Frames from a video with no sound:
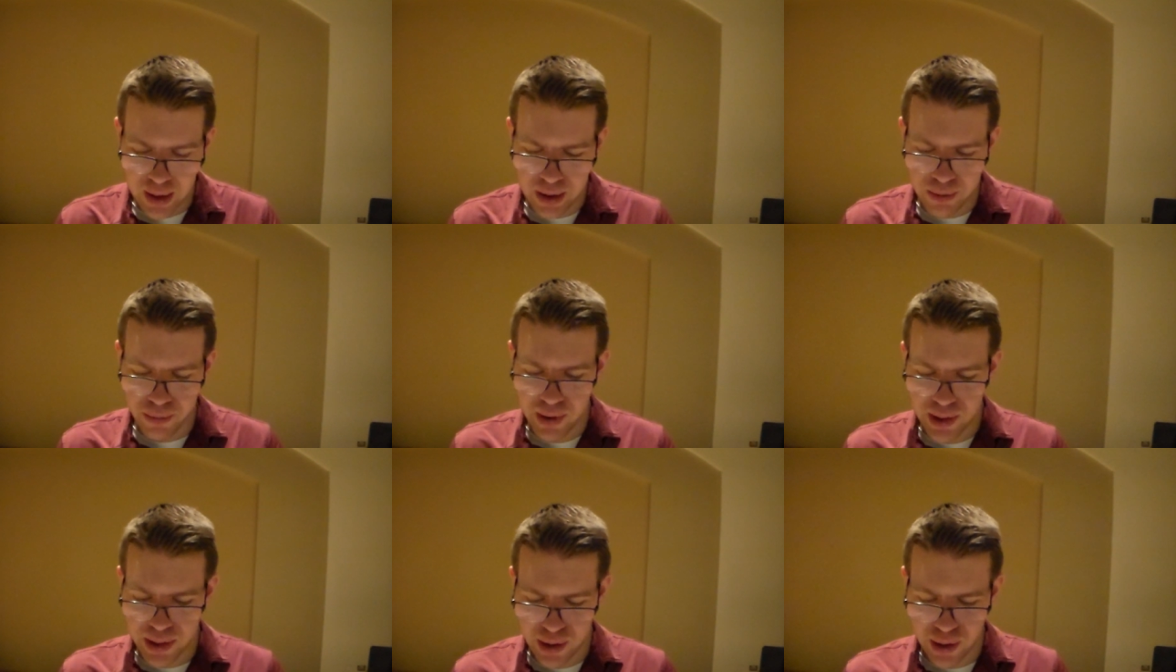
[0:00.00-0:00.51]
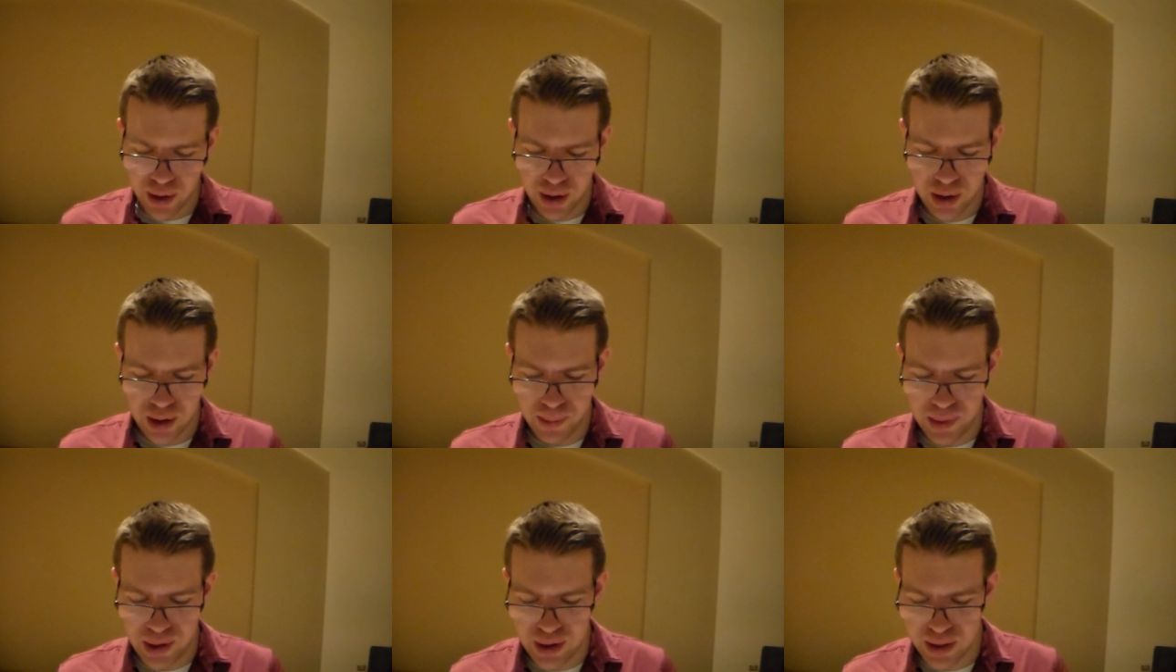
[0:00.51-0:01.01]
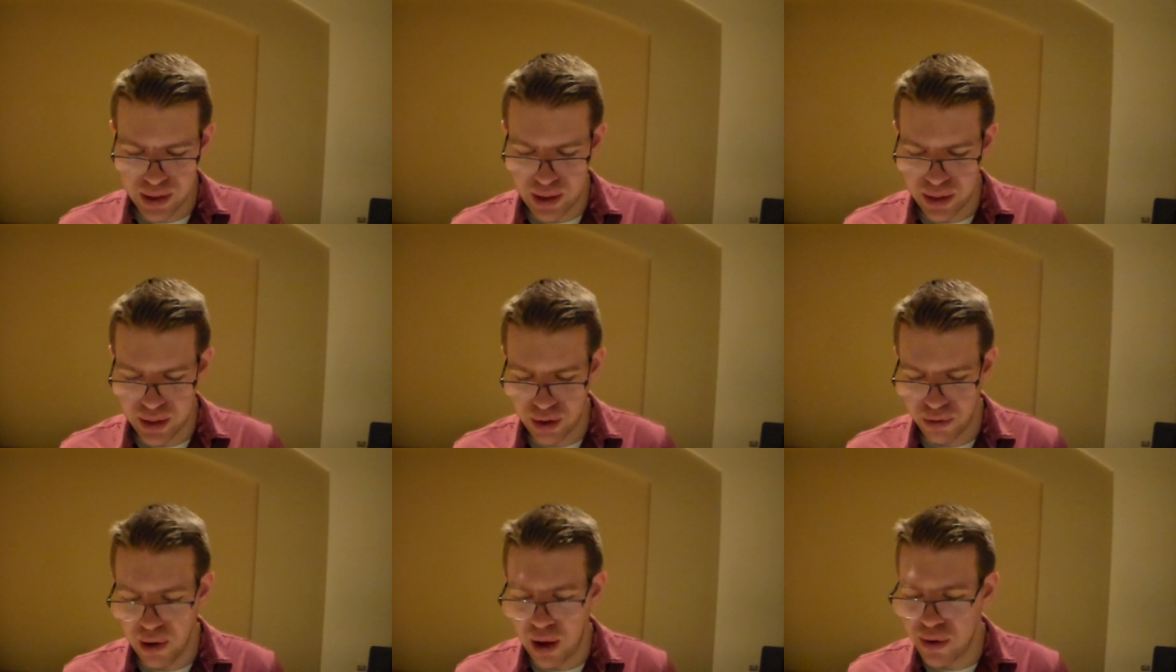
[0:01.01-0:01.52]
And what is it talking about? It
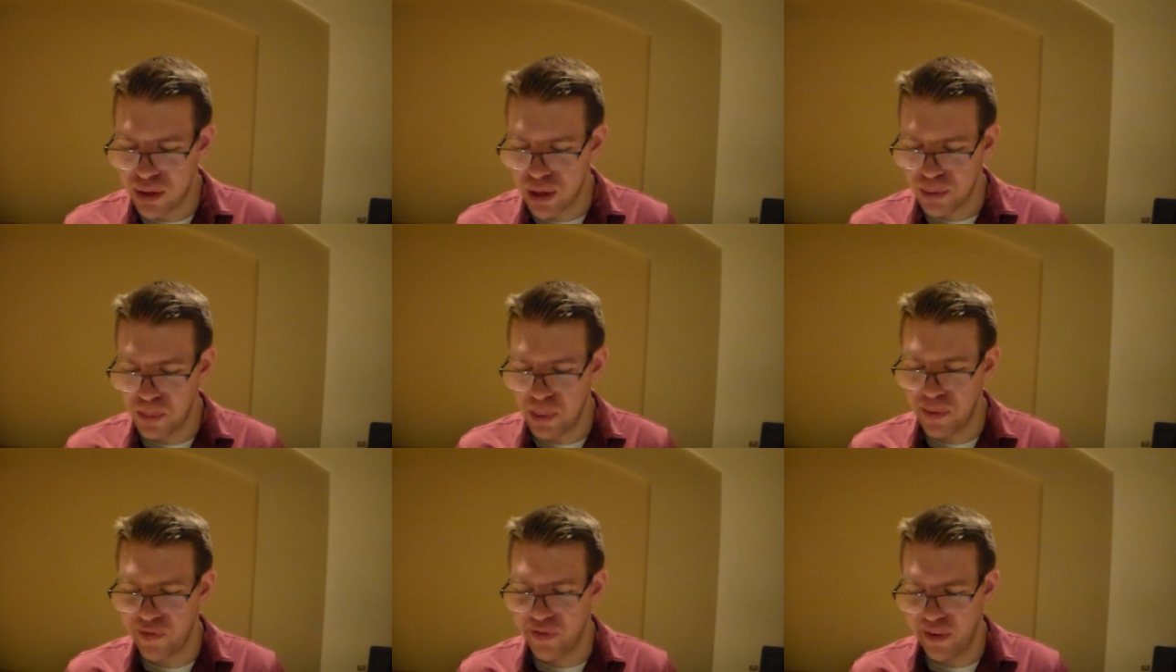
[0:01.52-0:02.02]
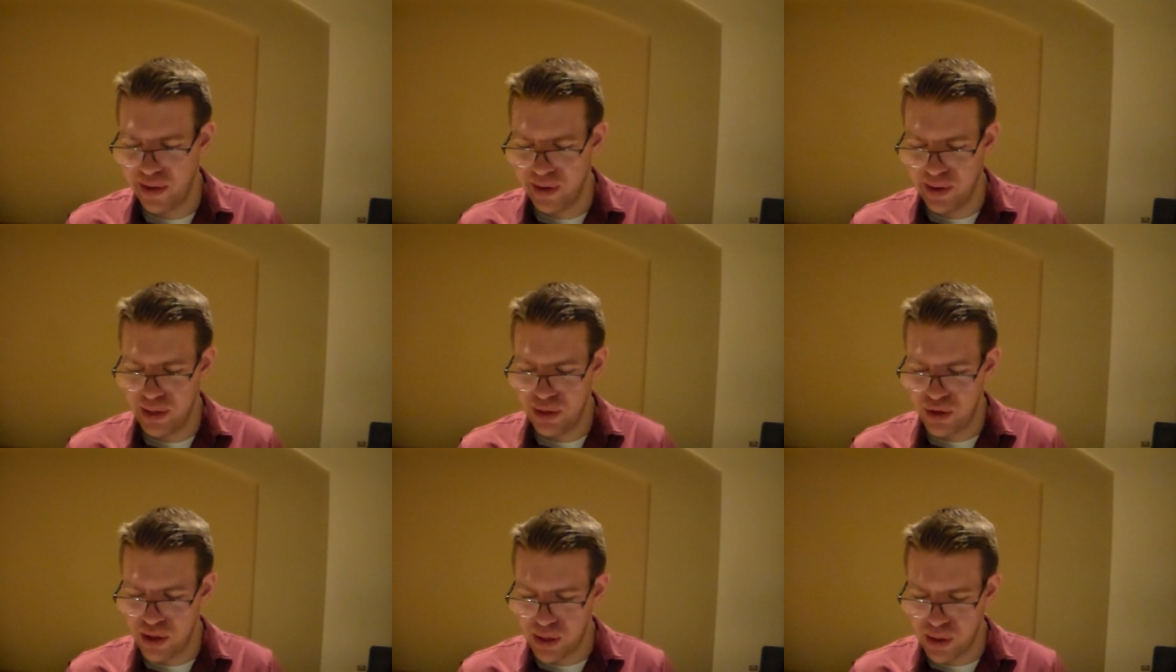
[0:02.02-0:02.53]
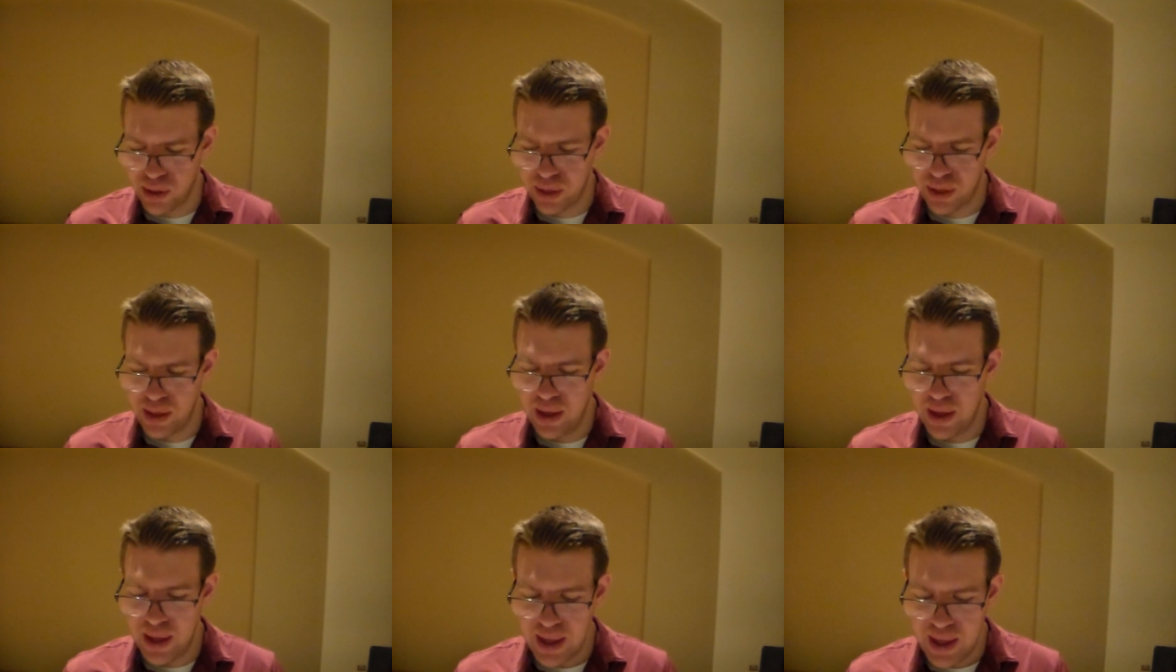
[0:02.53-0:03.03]
says the crowds have been following
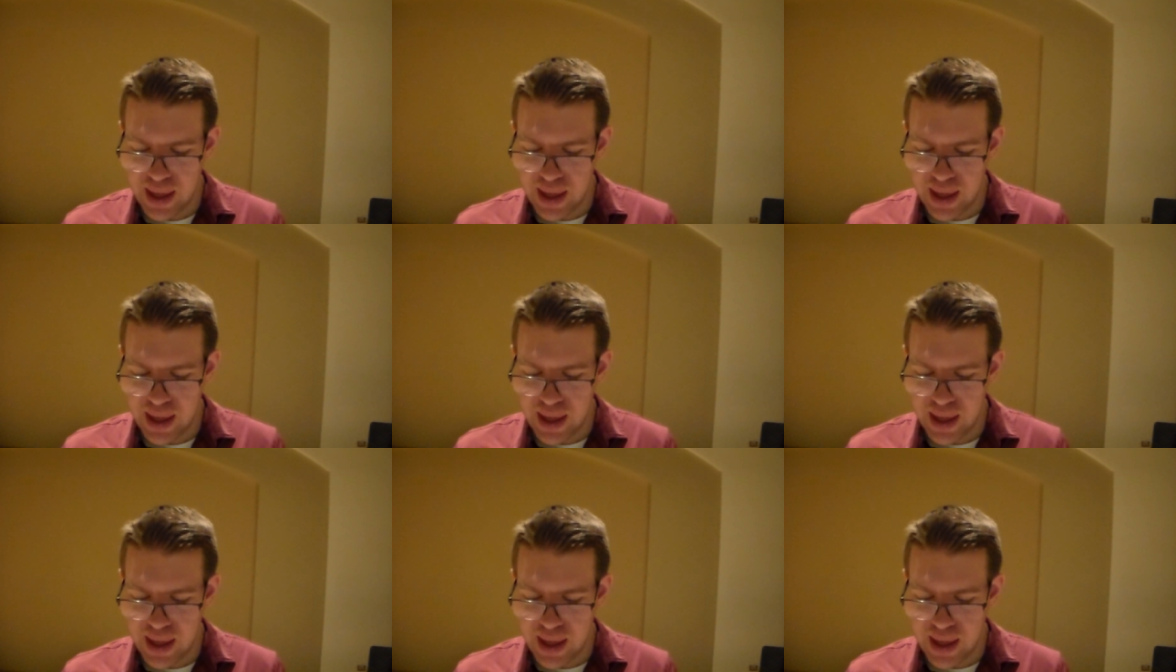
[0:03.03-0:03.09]
Jesus